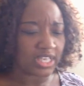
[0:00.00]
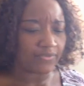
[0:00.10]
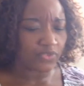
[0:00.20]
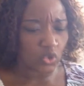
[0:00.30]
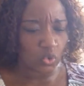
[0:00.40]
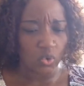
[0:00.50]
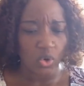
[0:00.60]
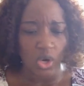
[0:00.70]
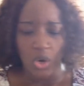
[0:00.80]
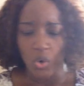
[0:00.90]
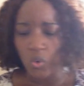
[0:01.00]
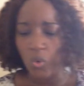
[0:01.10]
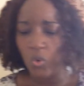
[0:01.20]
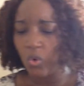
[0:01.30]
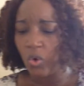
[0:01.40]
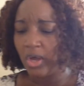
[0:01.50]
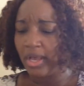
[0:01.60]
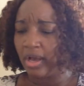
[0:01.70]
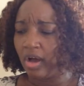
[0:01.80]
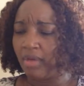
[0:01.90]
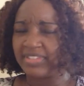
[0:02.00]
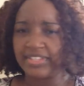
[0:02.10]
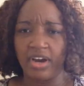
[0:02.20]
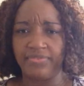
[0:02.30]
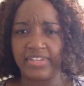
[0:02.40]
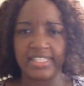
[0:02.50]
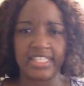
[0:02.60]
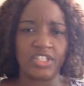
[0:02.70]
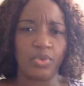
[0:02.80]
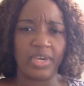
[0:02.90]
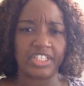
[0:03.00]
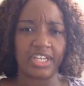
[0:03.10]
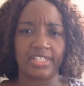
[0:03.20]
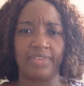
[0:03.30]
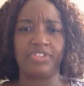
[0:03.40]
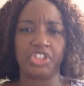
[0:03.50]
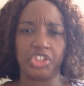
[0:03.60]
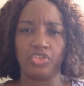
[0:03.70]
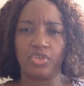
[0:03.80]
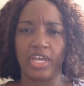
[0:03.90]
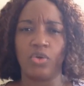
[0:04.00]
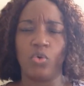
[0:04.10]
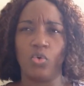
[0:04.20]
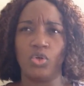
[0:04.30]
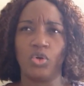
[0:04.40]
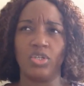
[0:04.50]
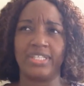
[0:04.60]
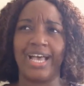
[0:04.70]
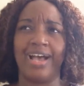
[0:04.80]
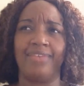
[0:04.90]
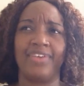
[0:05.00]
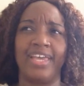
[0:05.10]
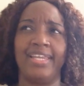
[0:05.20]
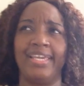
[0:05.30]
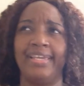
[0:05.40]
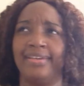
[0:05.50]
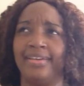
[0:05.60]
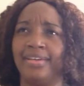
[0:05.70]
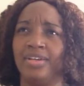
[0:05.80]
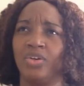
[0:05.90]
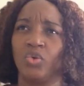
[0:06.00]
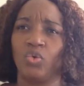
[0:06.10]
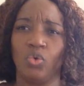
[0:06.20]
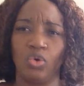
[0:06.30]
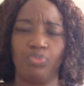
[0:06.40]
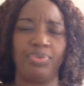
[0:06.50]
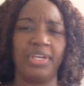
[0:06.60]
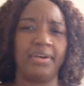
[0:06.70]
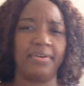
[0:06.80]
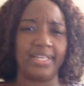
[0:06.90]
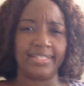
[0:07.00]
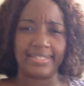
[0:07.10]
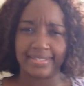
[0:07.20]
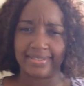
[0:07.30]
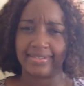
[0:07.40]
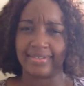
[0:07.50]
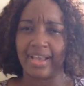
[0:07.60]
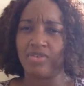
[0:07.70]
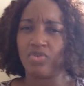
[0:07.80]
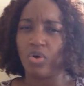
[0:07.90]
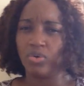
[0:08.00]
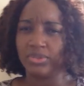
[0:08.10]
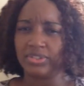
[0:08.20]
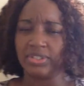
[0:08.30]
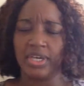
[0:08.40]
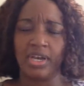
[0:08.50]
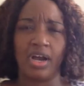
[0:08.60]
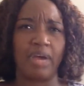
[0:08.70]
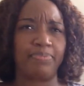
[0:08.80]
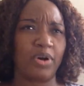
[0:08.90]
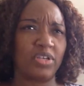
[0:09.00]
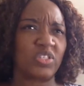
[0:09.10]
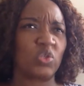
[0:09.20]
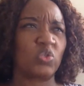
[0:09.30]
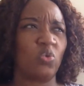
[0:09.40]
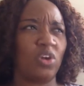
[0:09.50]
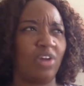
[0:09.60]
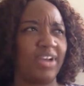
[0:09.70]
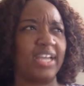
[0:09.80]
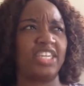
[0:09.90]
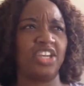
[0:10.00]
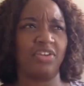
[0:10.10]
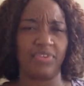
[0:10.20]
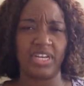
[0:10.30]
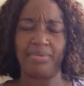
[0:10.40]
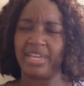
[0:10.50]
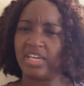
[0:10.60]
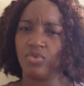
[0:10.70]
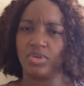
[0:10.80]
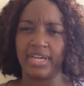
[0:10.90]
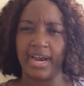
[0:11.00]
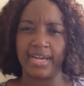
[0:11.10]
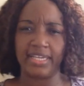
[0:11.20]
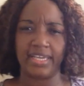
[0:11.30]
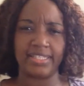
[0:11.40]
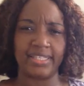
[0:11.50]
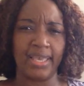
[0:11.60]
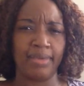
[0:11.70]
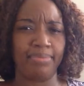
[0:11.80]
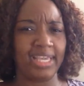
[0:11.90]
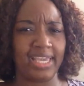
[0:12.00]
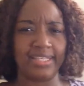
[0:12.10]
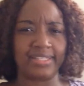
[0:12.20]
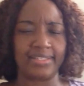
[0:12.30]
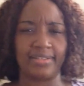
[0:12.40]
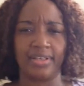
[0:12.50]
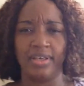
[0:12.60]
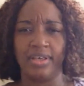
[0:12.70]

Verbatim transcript: of you who observe these situations of children who don't have any good parents around, or persons who love and care for them, any good guardians, please